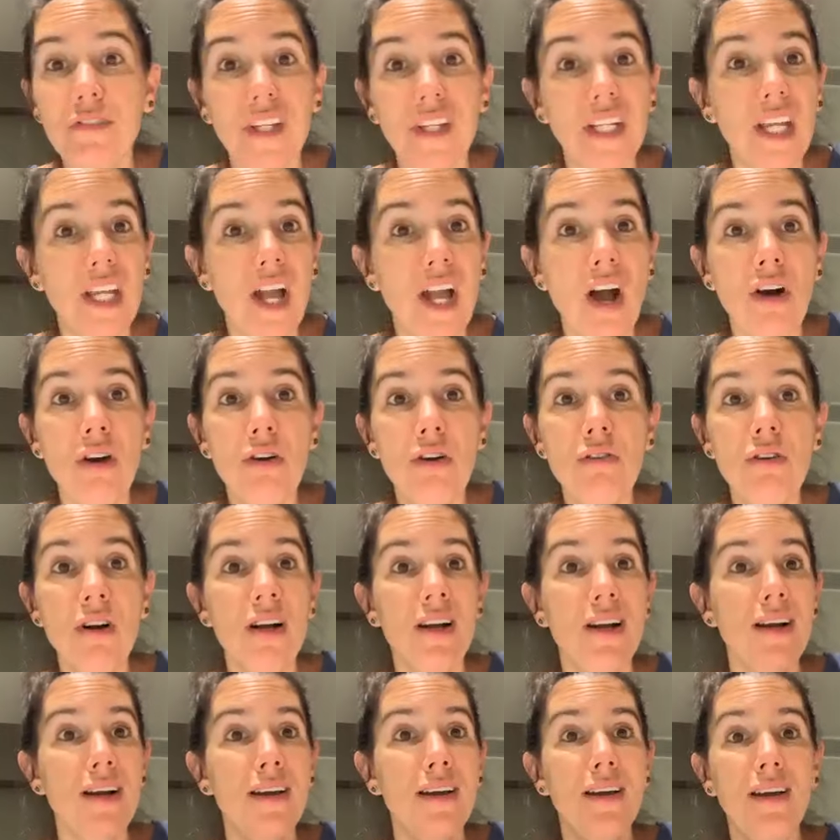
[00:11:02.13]
video,
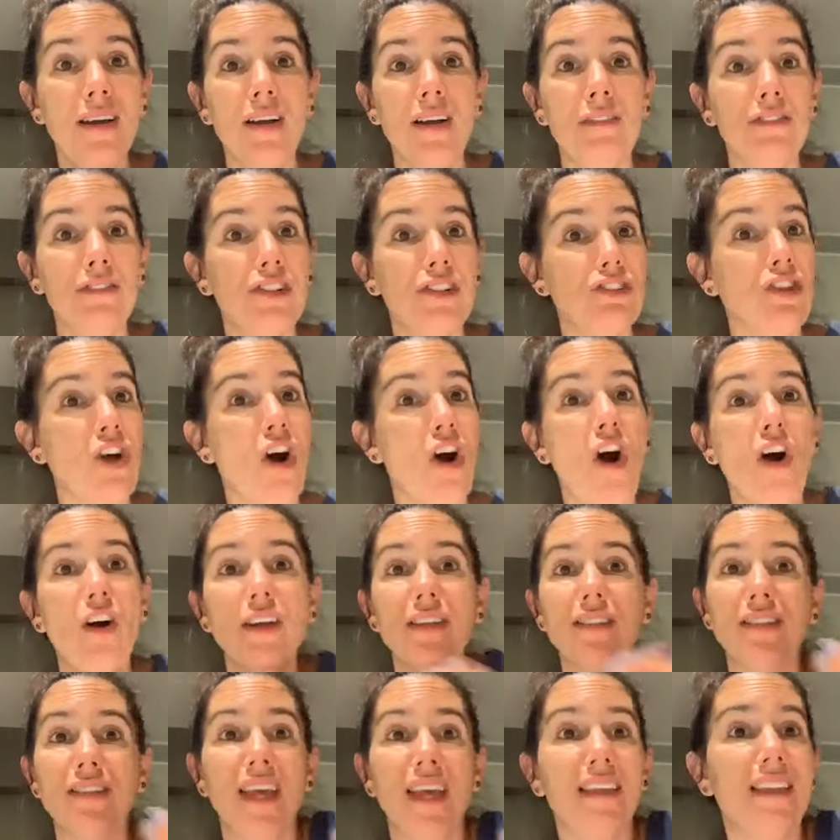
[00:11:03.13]
the
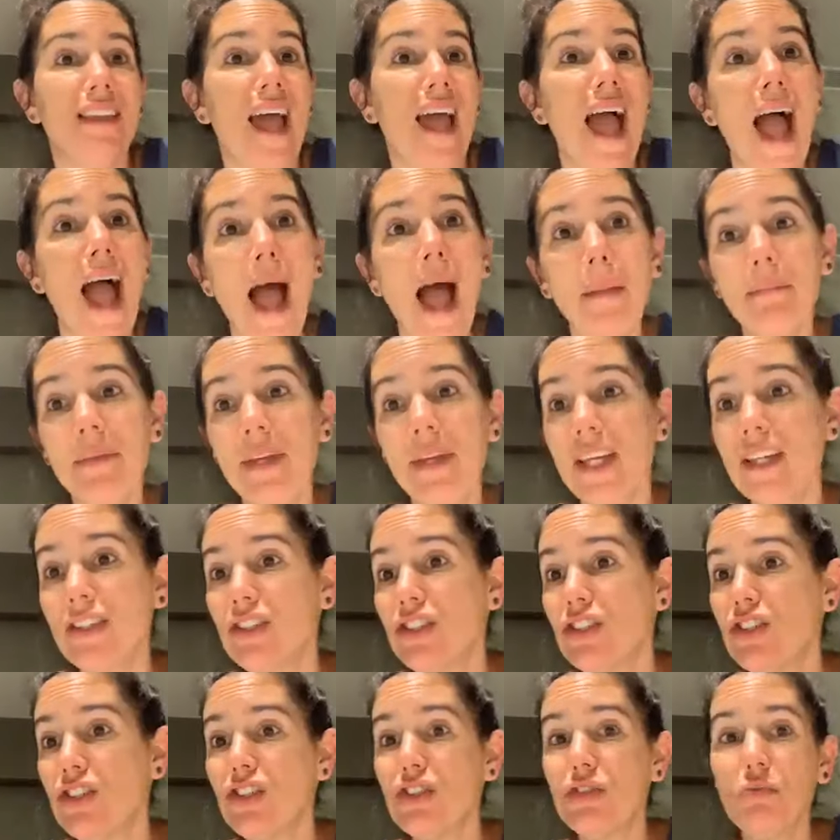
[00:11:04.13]
dog is like the
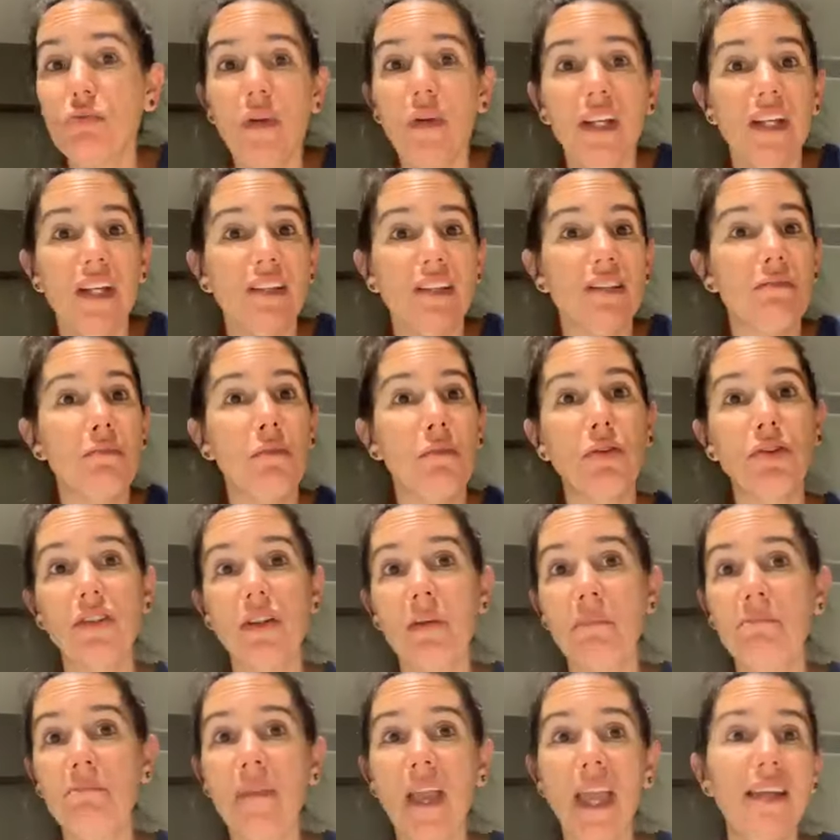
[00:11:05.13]
happiest, sweetest, most
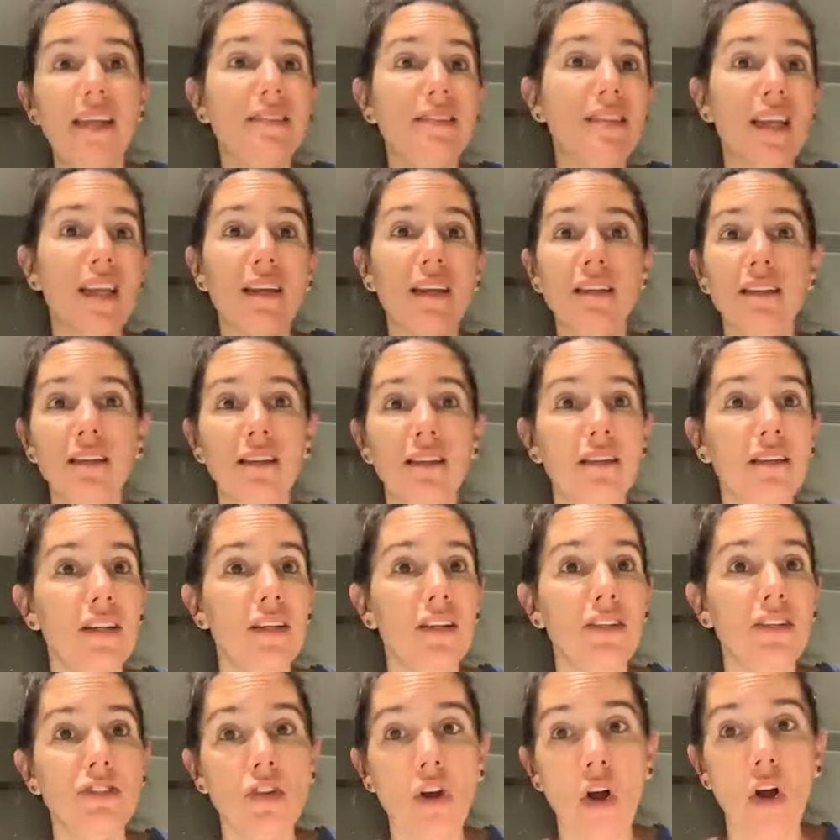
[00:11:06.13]
amazing
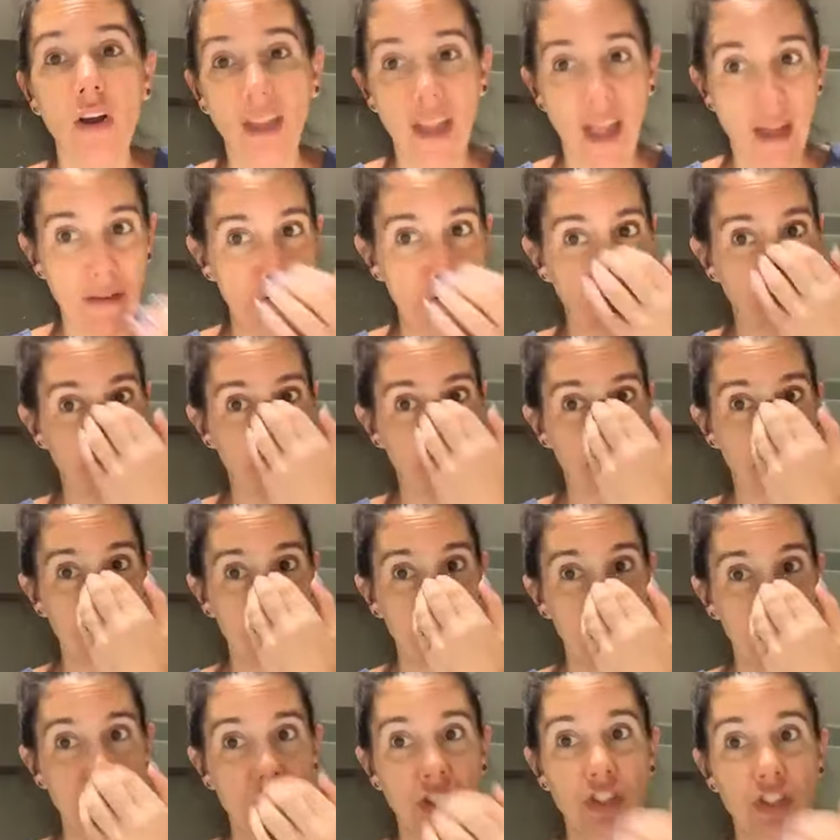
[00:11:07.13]
dog ever.
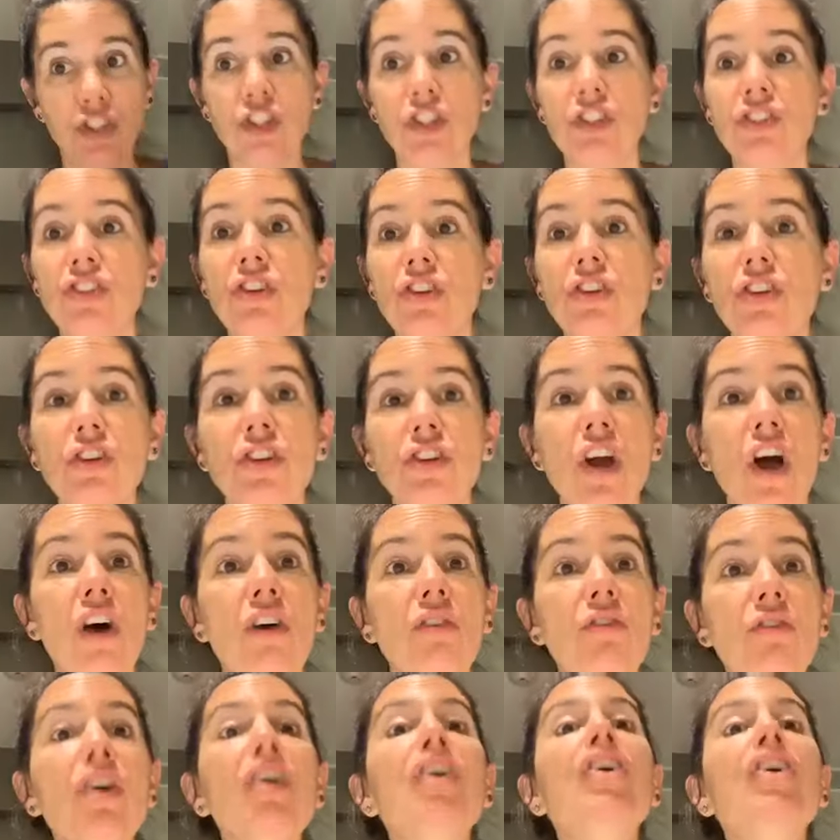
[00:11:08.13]
Just so you
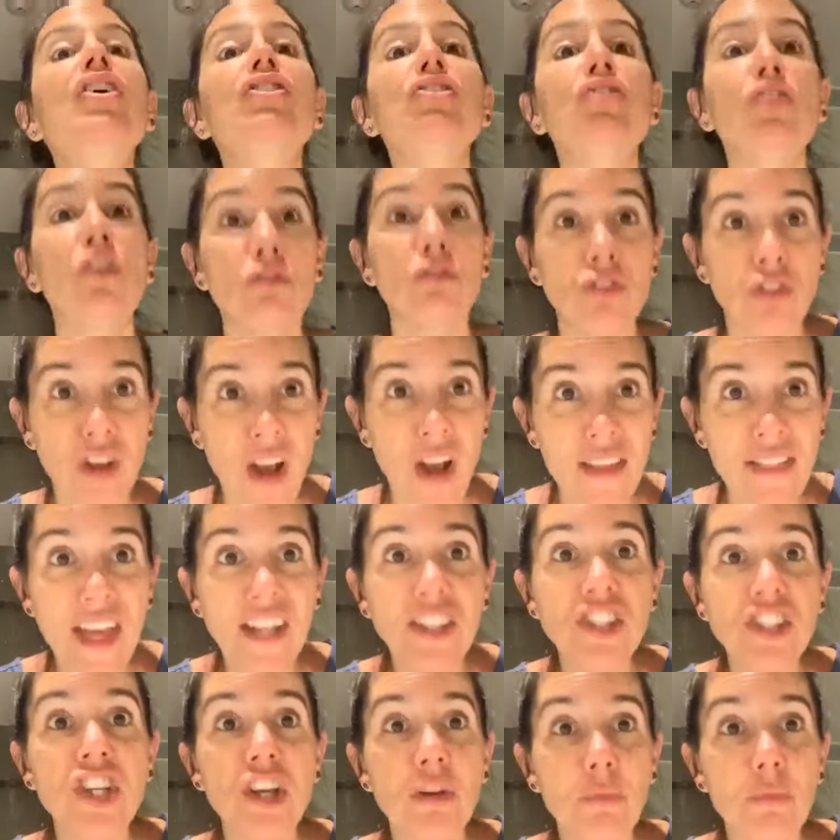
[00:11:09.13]
know, don't try
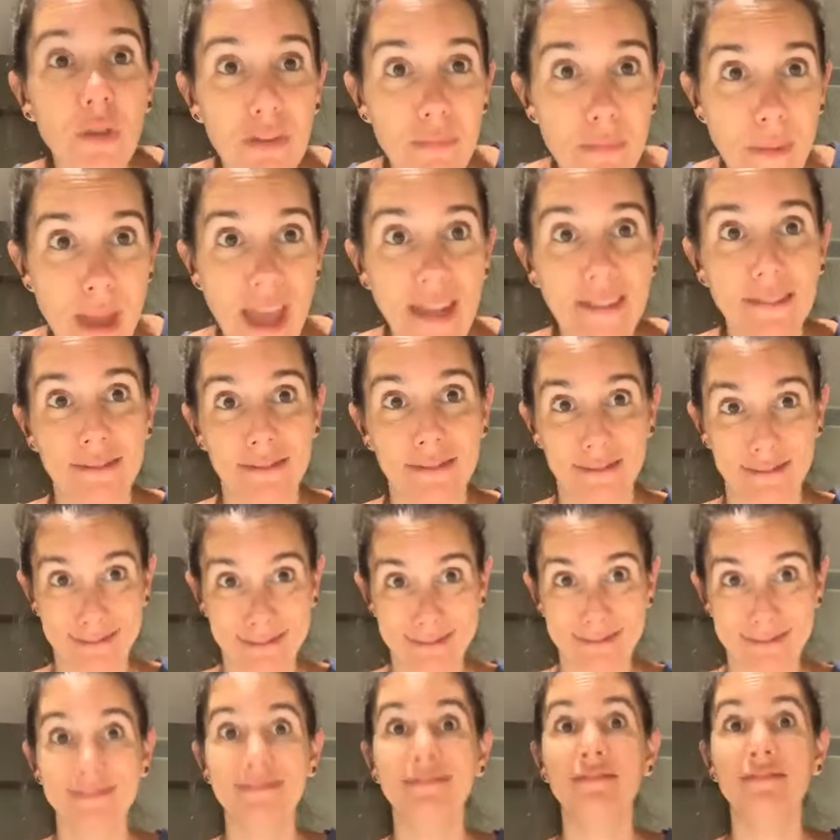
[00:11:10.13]
that shit with men,
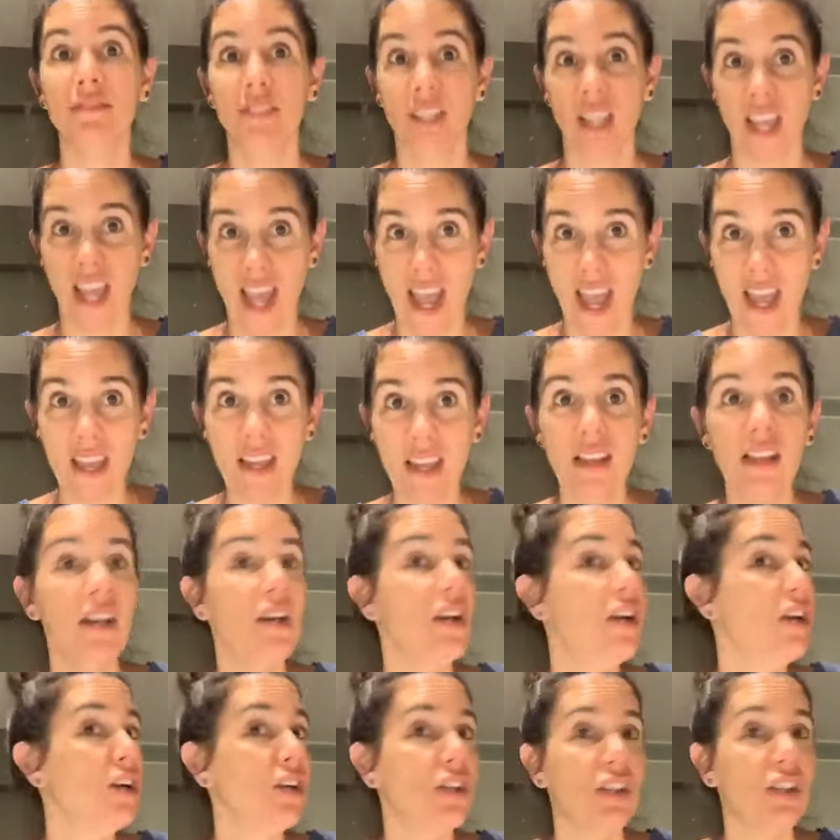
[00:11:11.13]
okay?
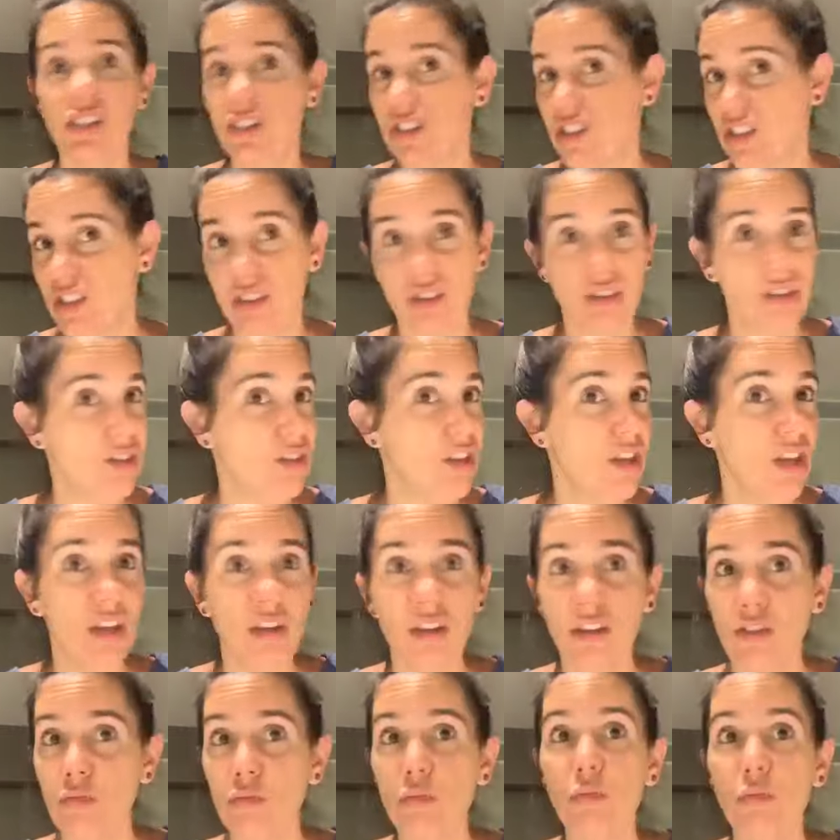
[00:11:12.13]
Because
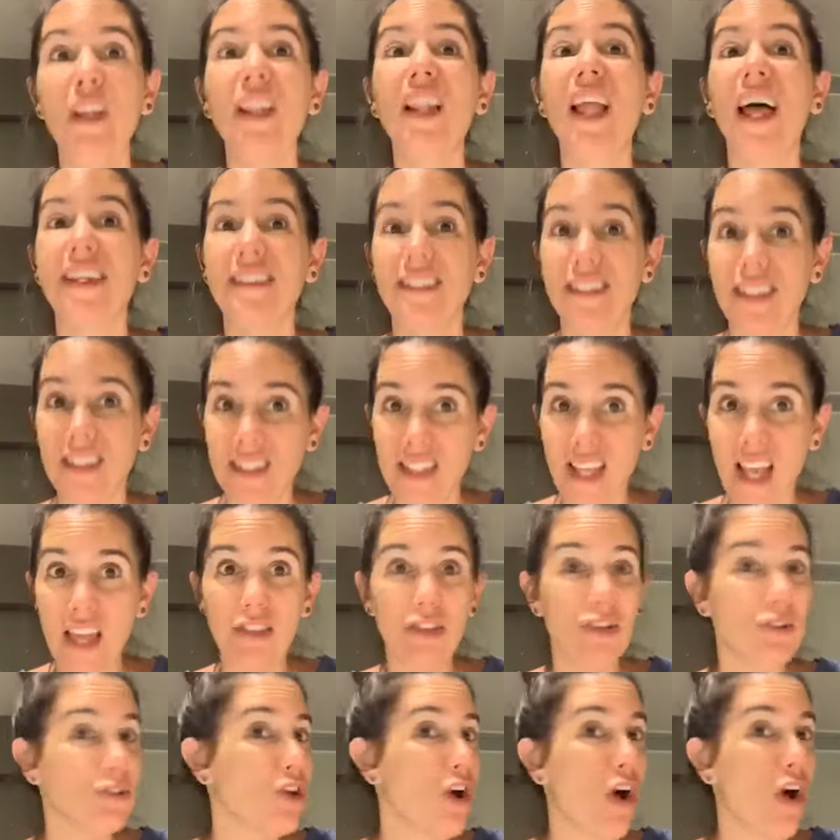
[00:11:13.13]
we like to say
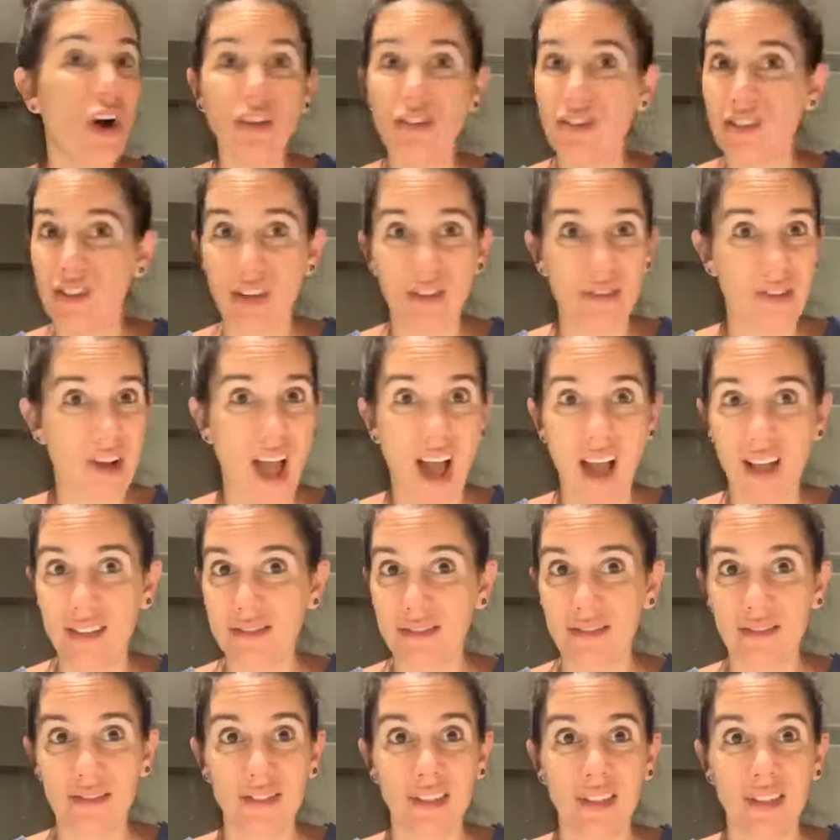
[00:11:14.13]
they're dogs, they're not.